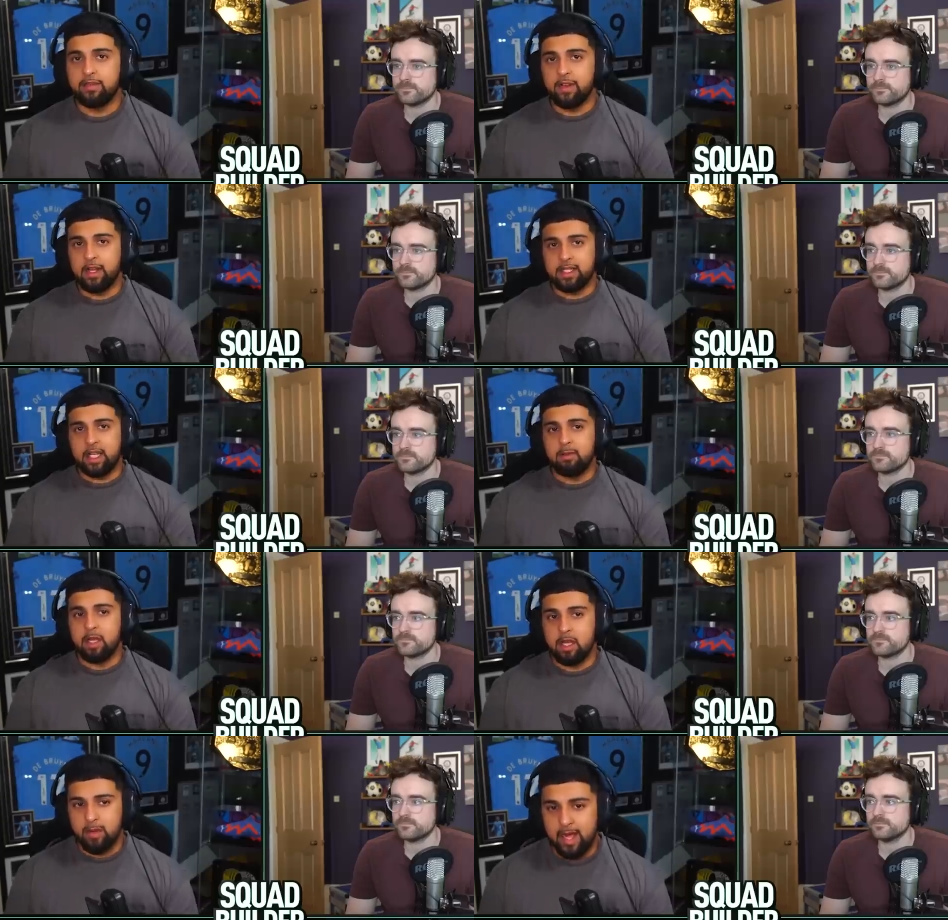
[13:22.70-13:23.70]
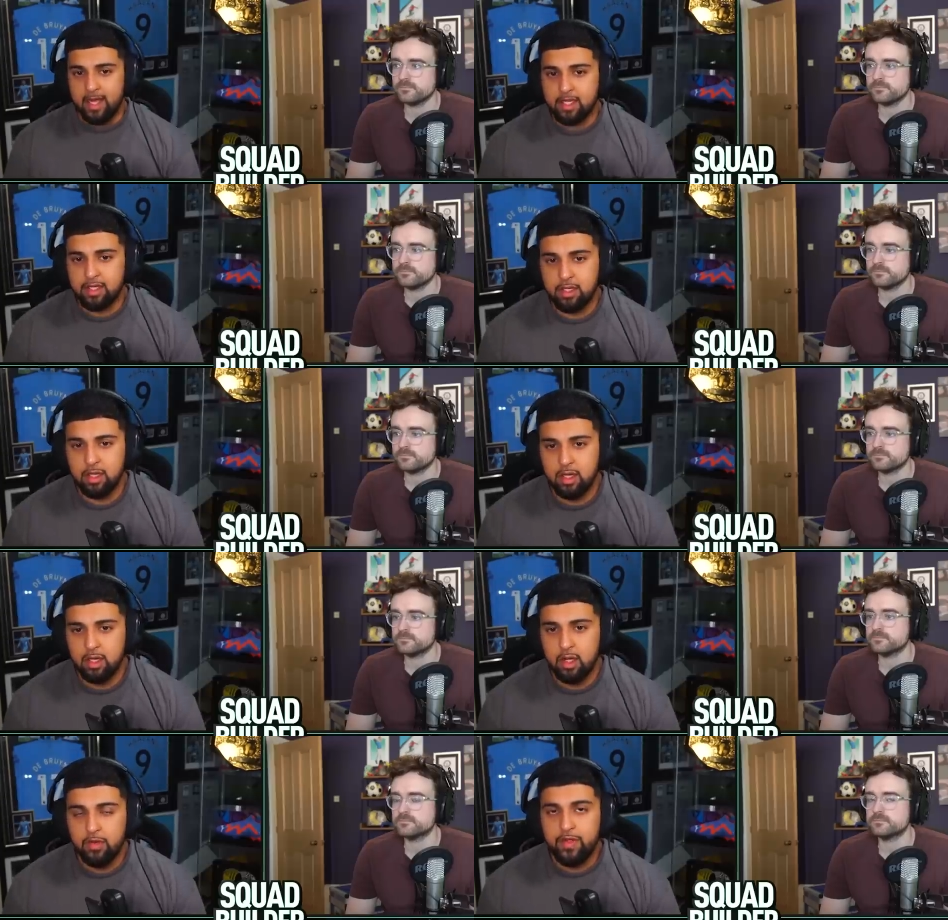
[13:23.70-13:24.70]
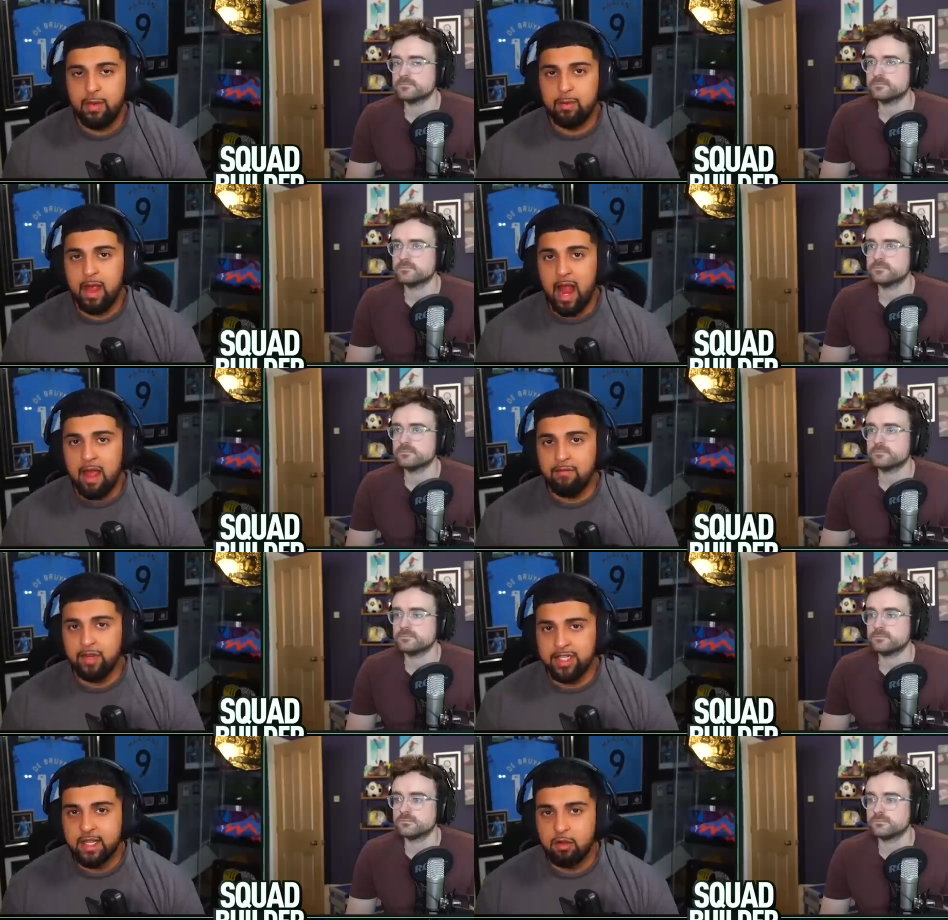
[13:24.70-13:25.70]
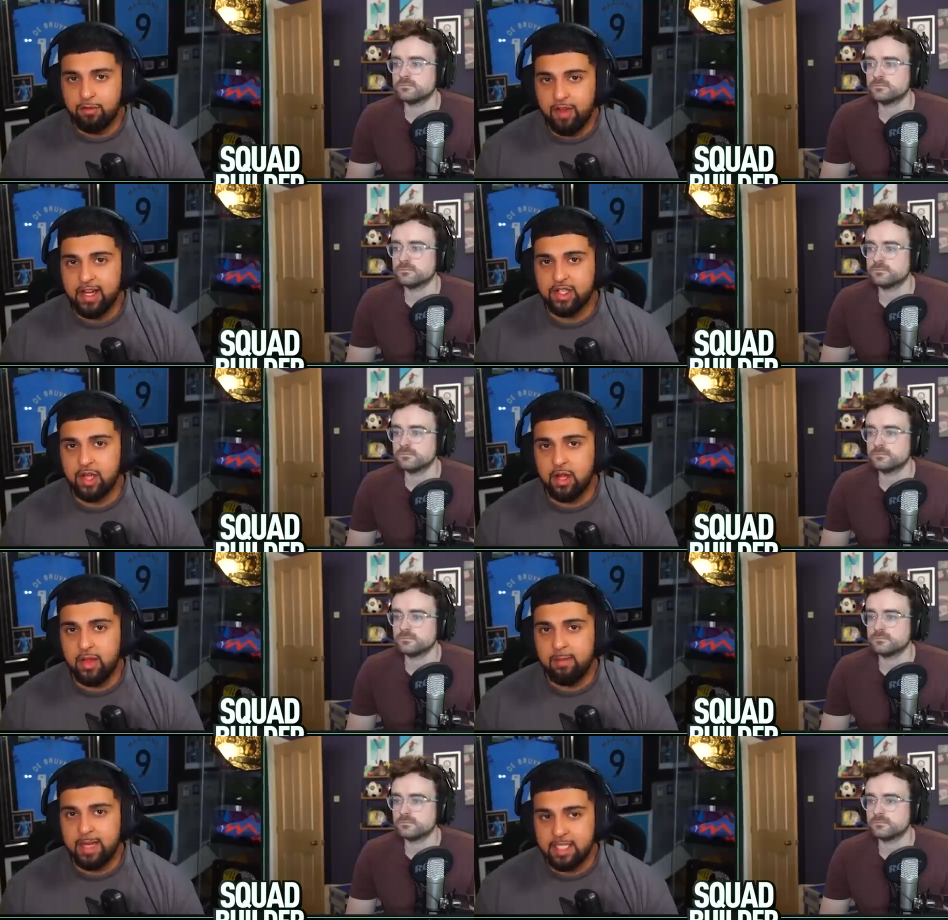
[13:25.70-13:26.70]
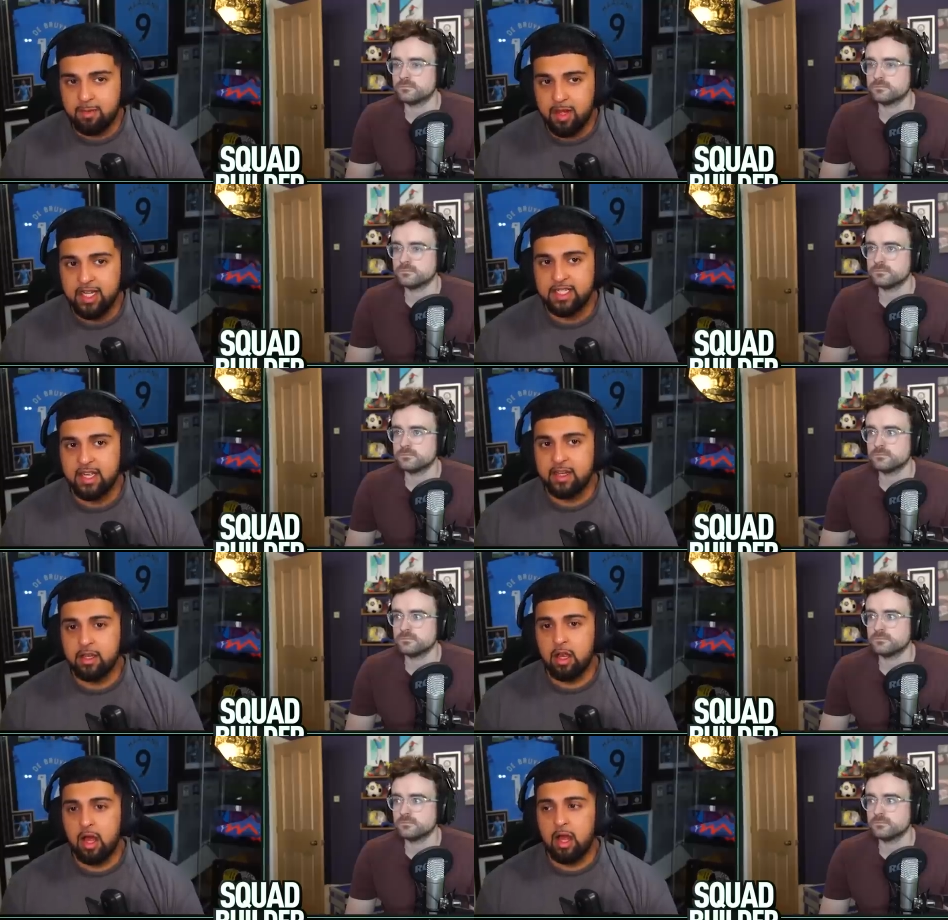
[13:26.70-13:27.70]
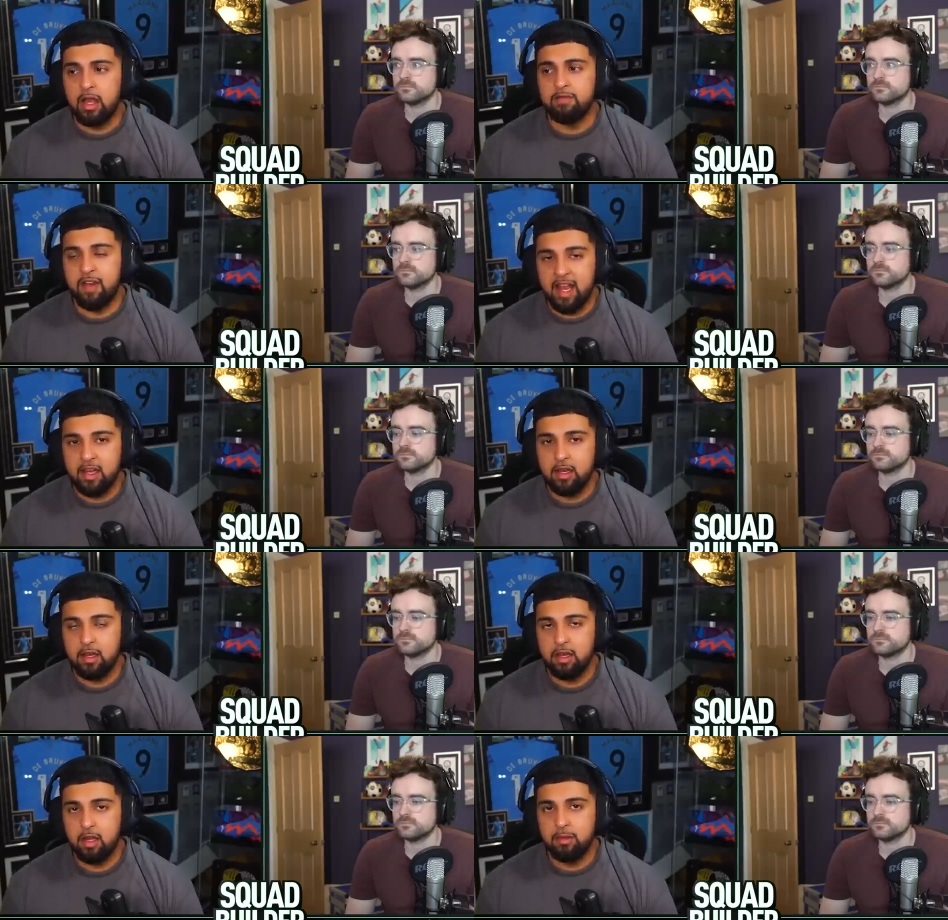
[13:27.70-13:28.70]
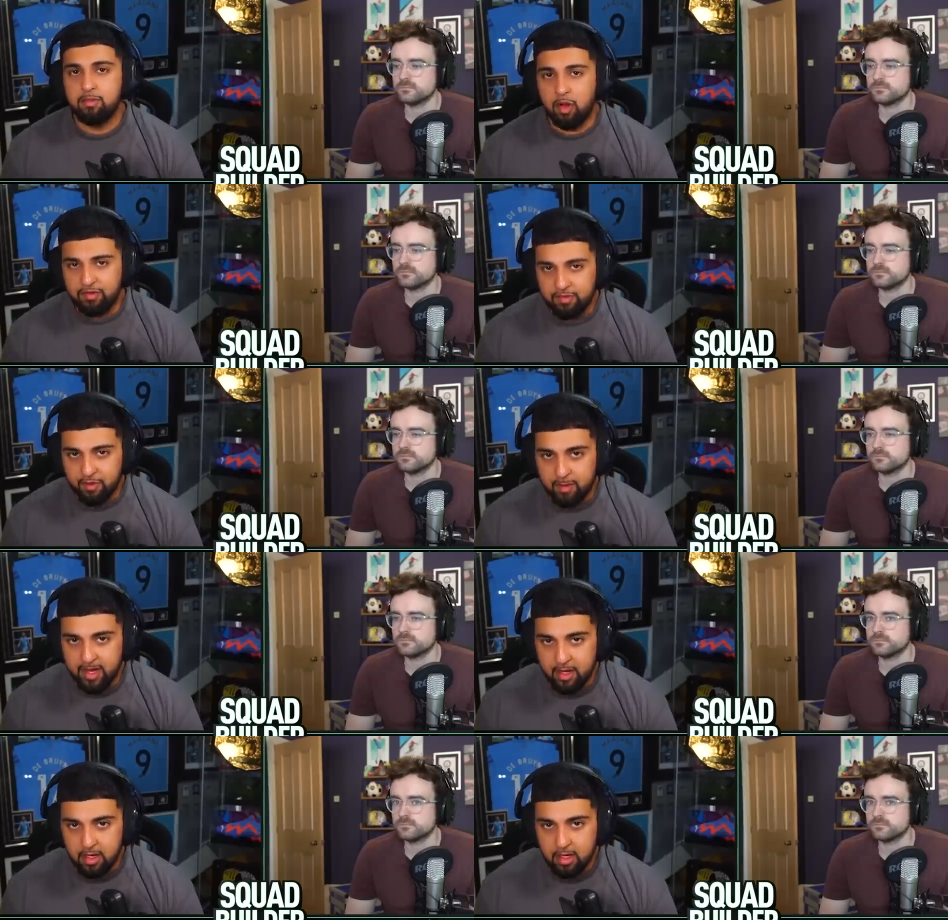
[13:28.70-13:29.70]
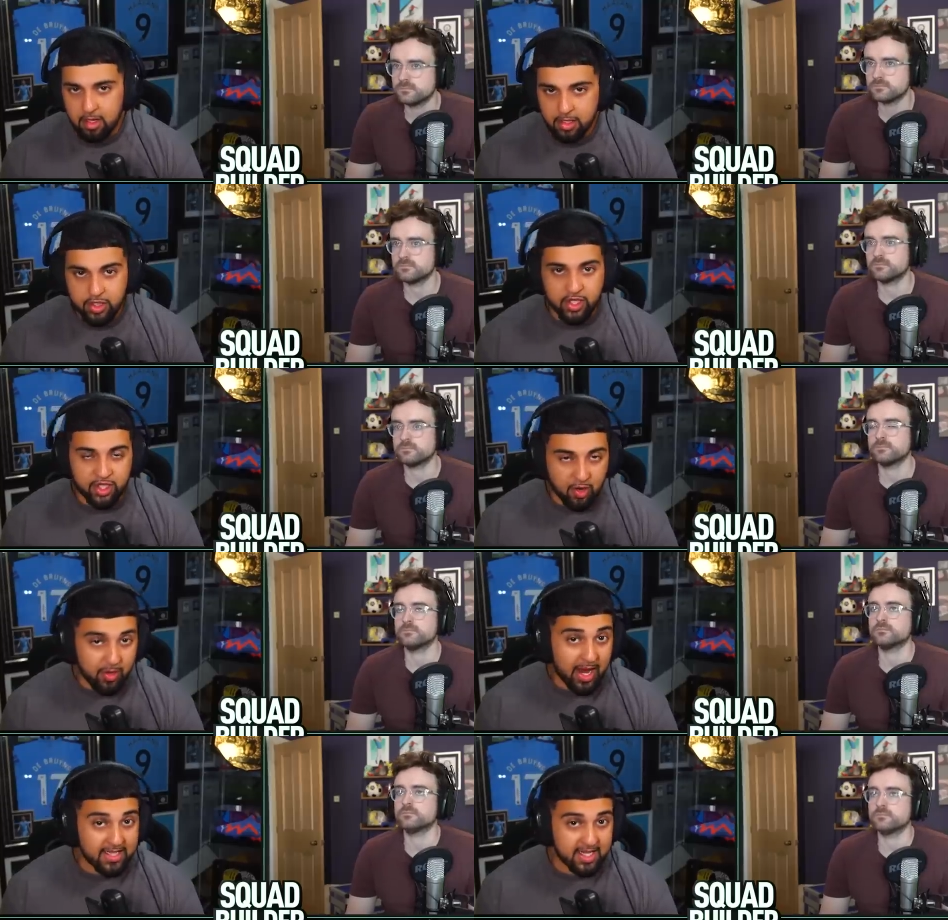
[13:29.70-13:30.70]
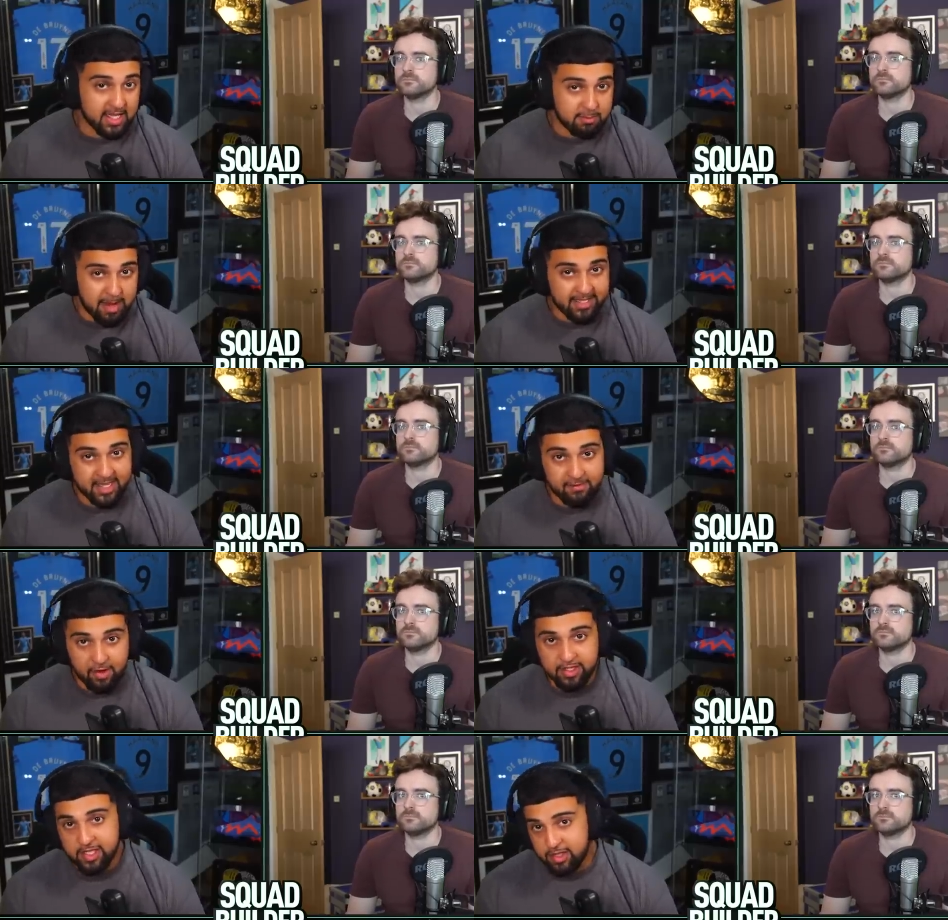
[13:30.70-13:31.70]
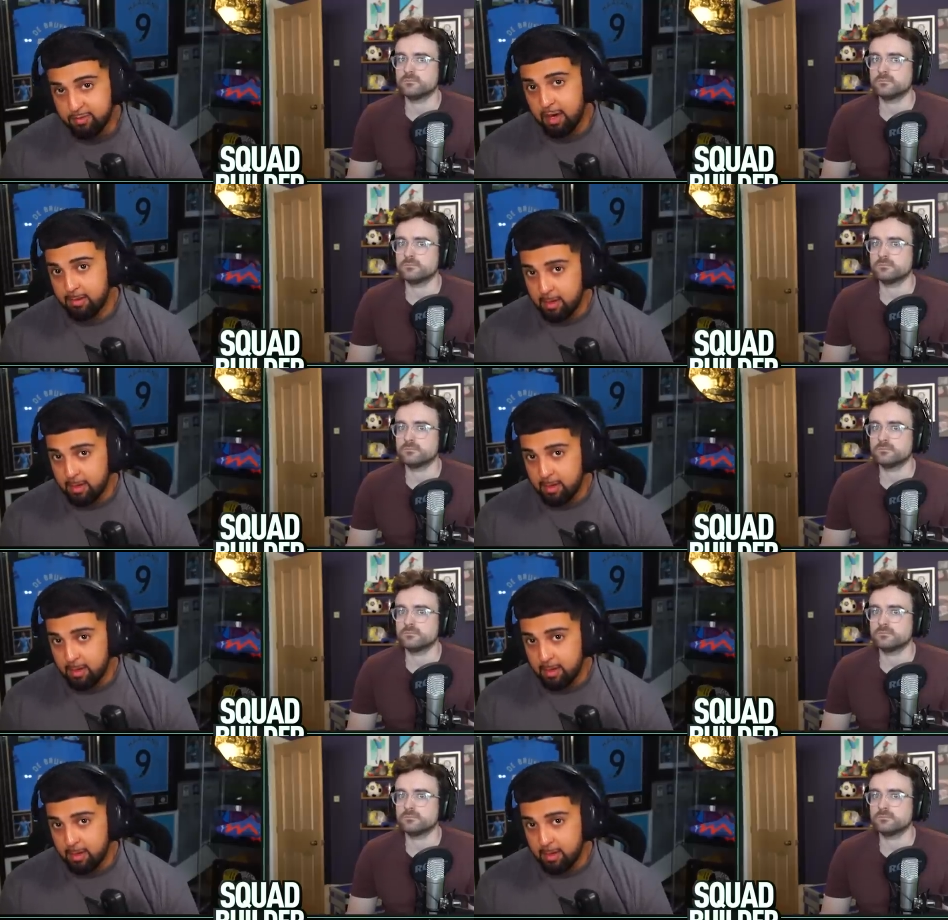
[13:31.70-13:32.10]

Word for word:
Speaker 1: for a team in the US, they would make every single fixture that Messi plays in an event and profit from it. So they'd showcase it as Messi versus blah, blah,